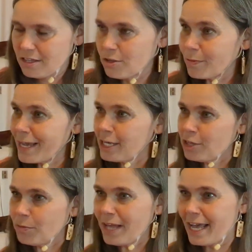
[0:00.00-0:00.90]
the red and
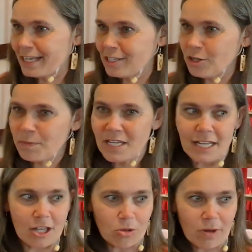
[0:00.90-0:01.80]
the black,
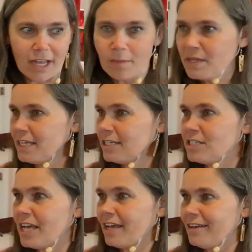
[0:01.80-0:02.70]
being in the red, being in
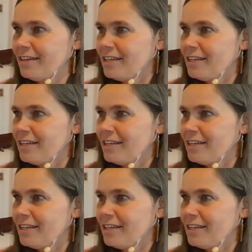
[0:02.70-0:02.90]
debt.